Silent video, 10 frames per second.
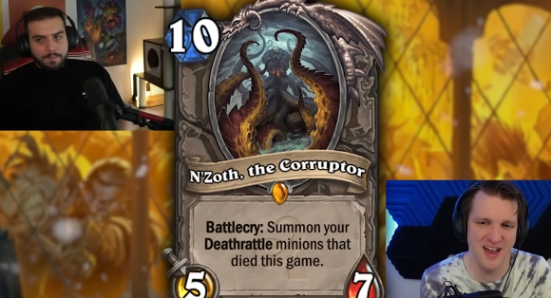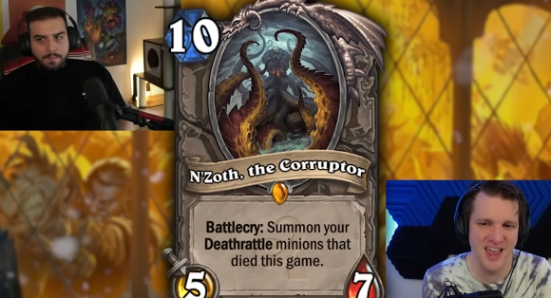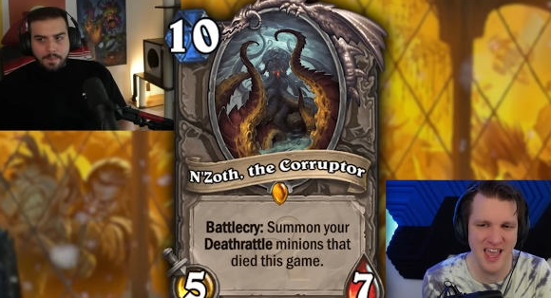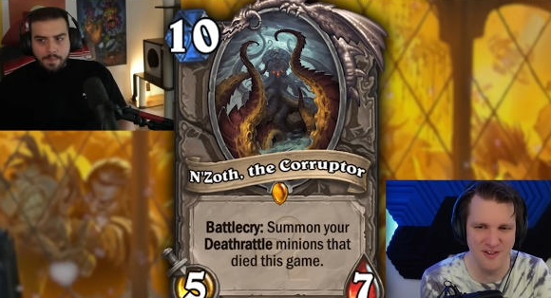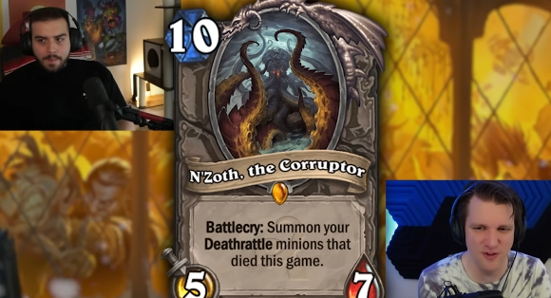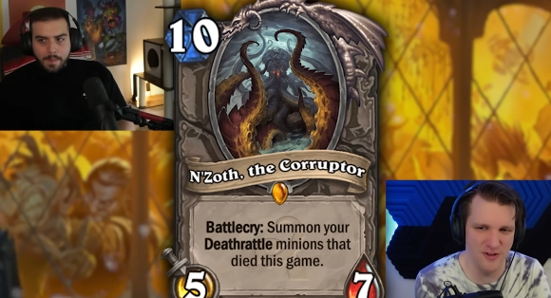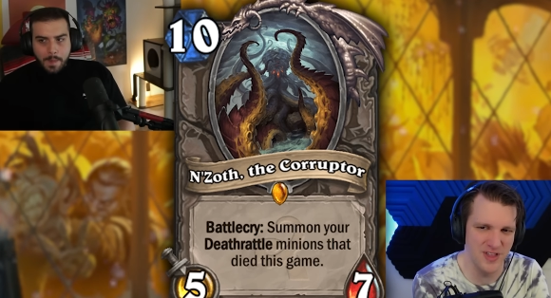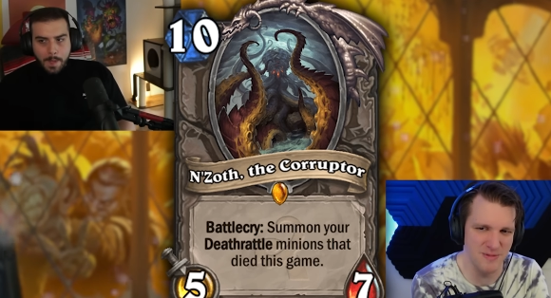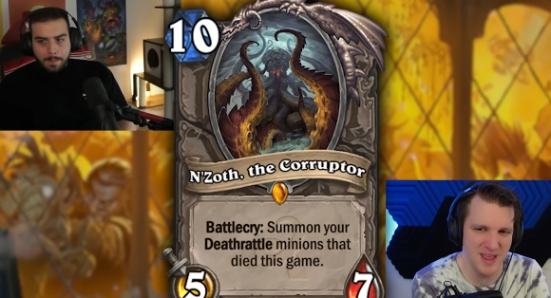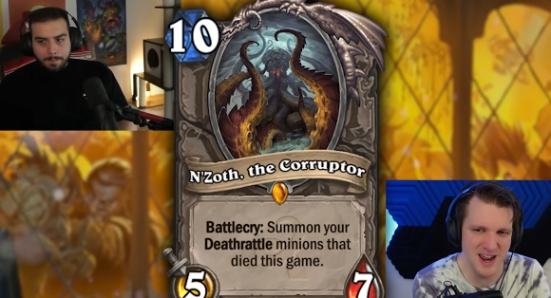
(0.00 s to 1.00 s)
Speaker 1: a handful of
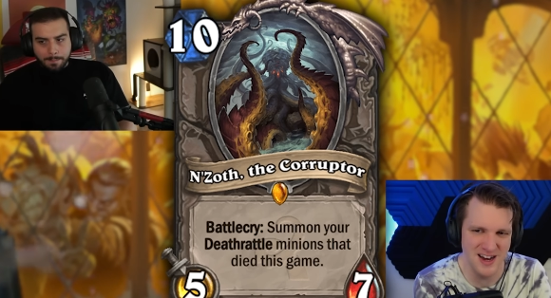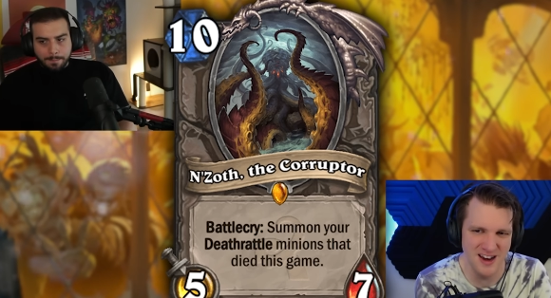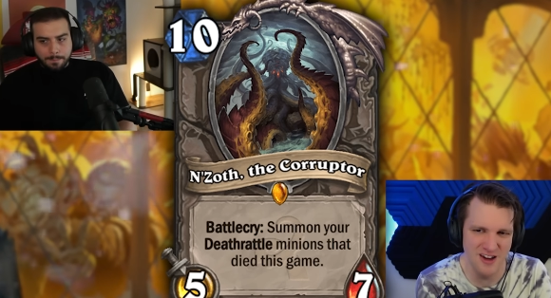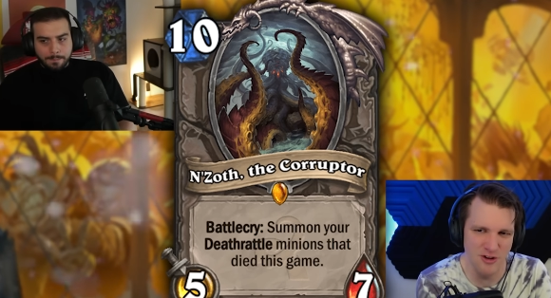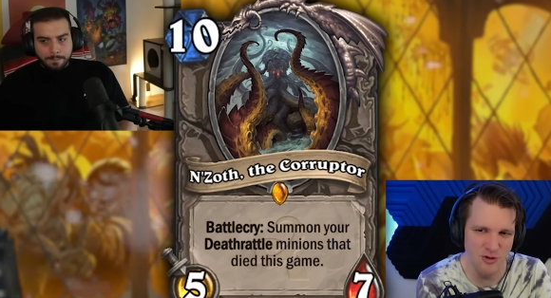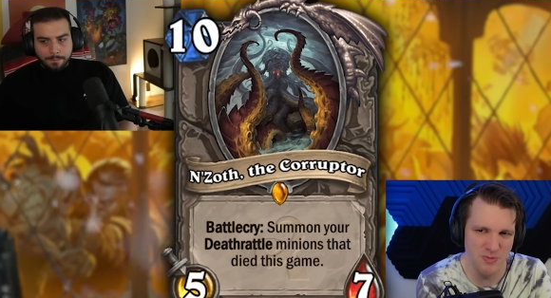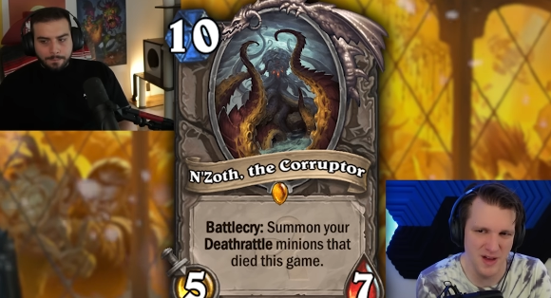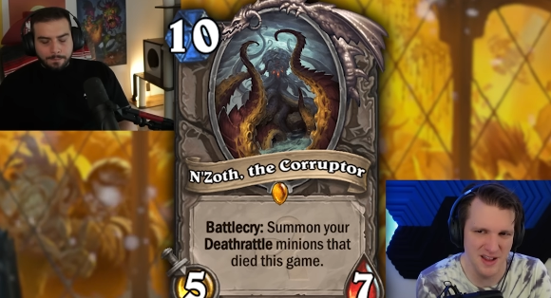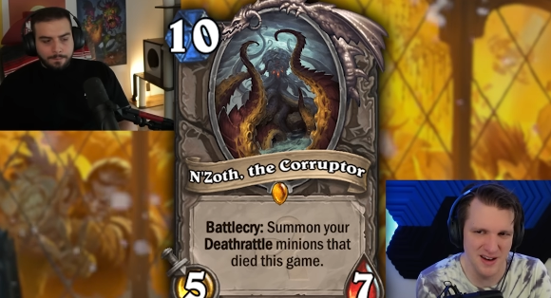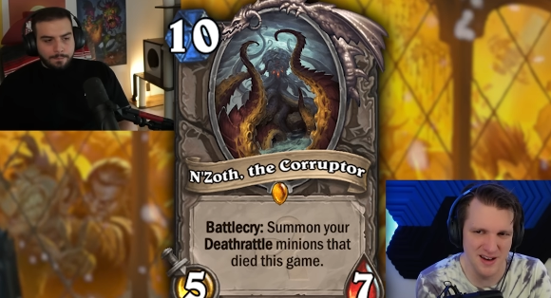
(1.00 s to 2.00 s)
them that I know,
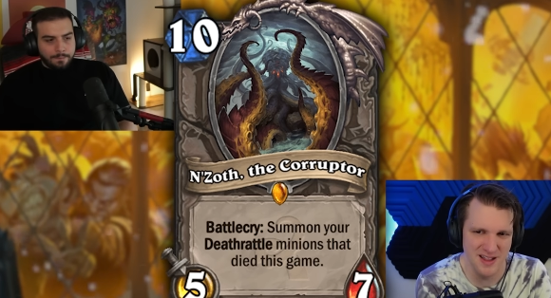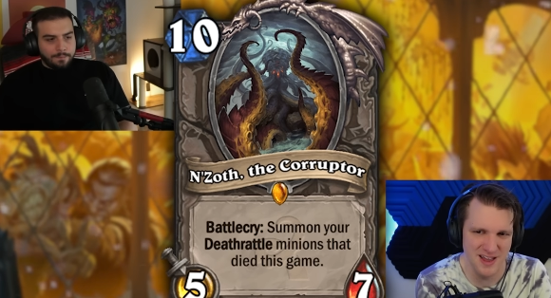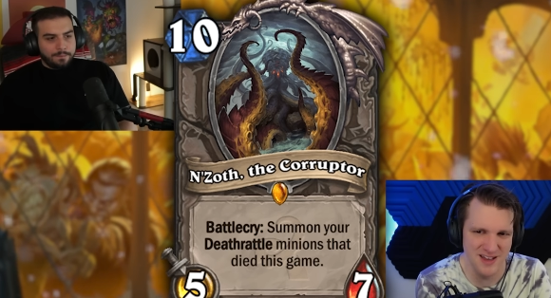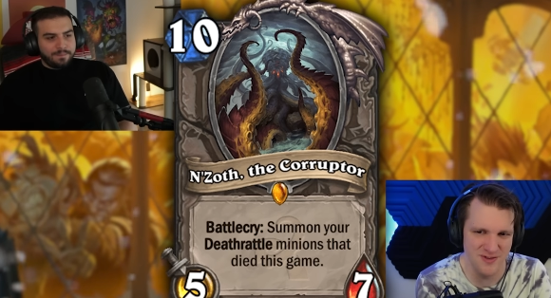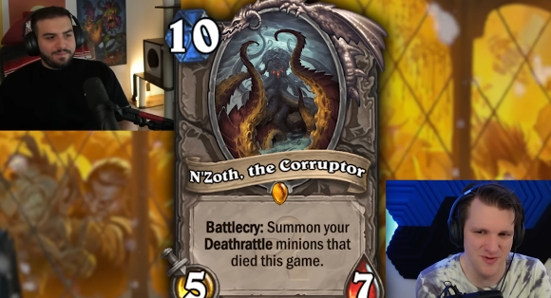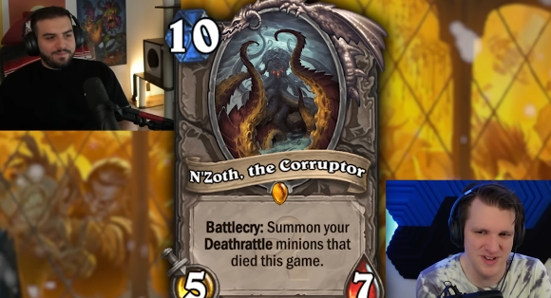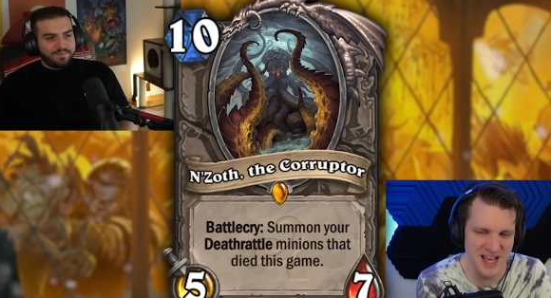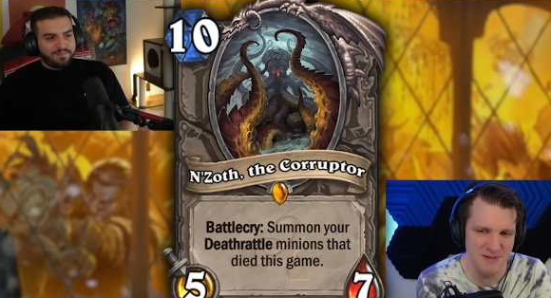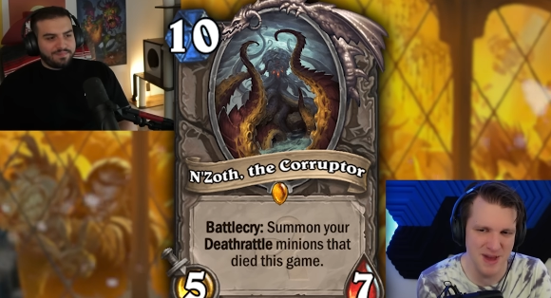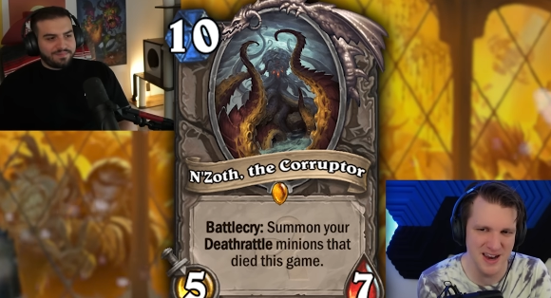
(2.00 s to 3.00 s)
but like
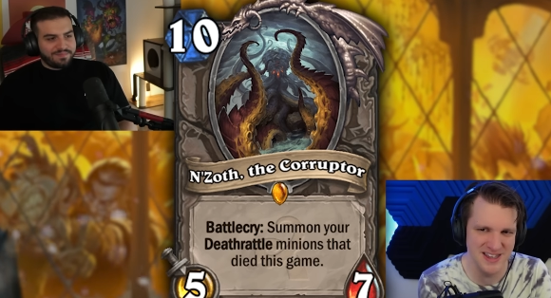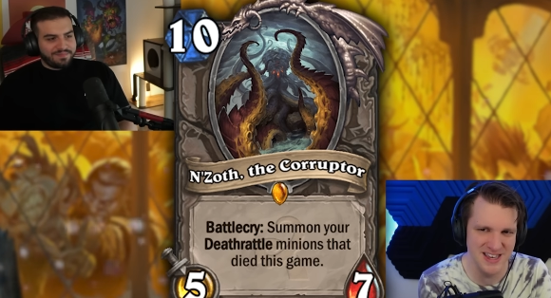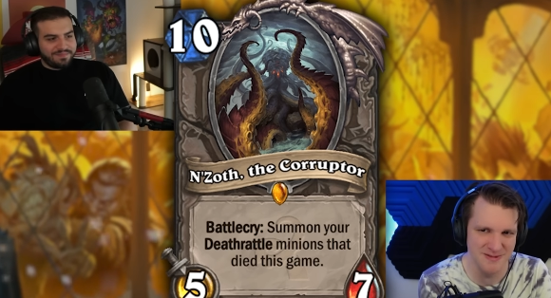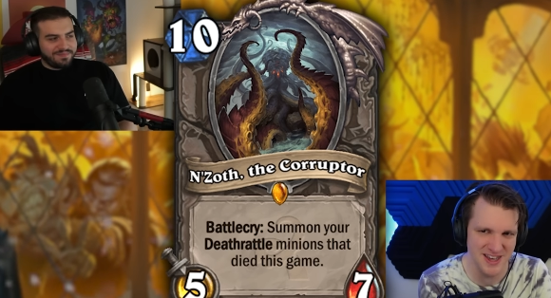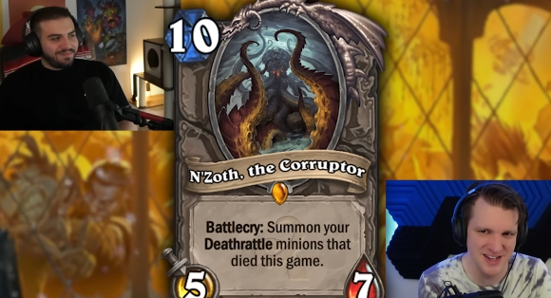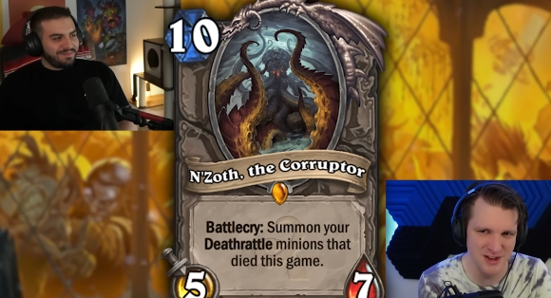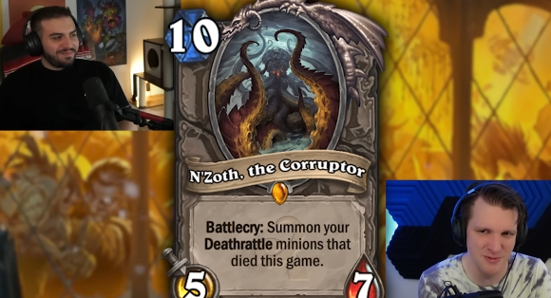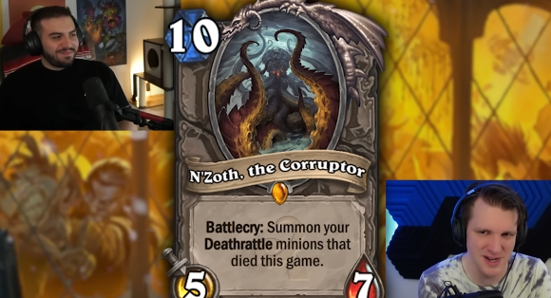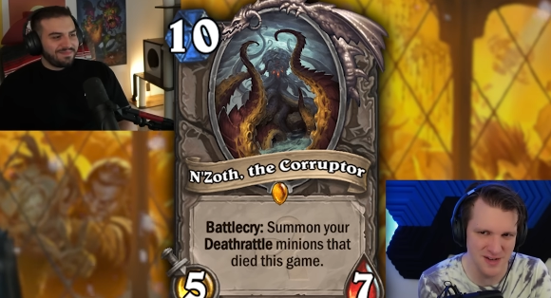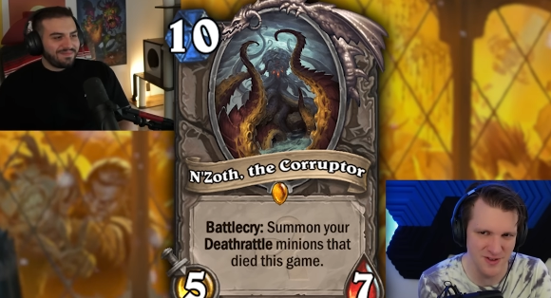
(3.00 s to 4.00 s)
ten mana seems like too
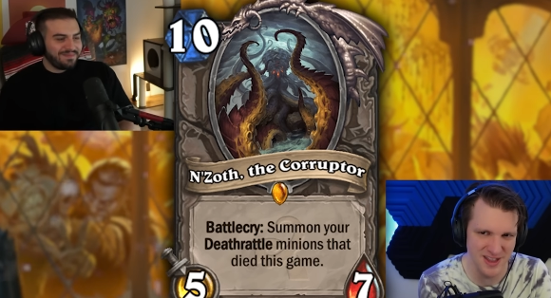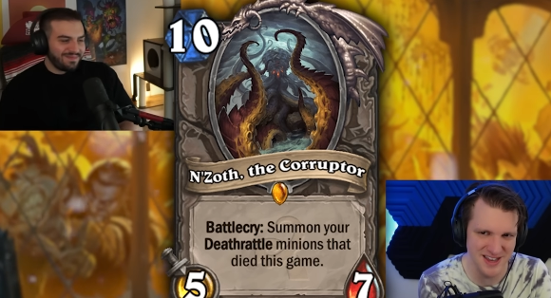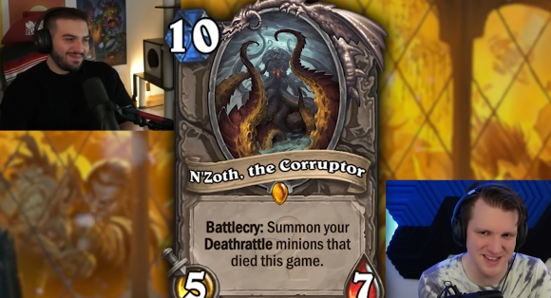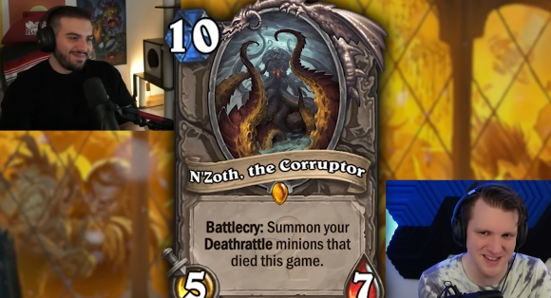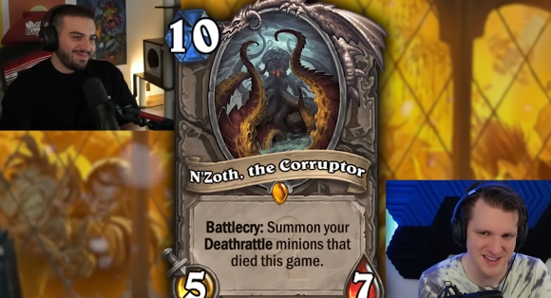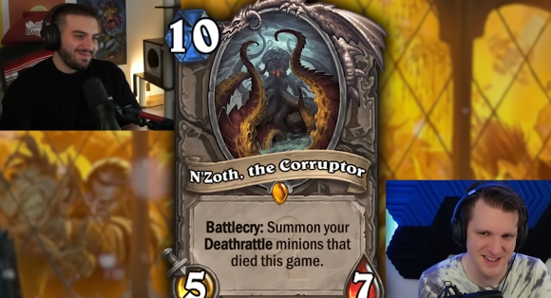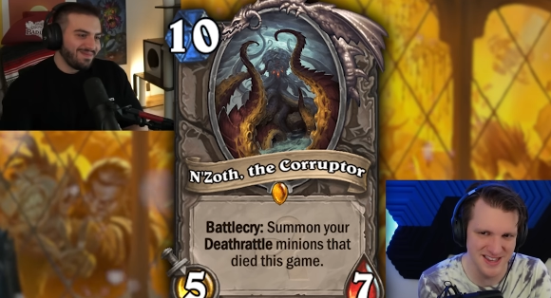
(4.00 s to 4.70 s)
much for this.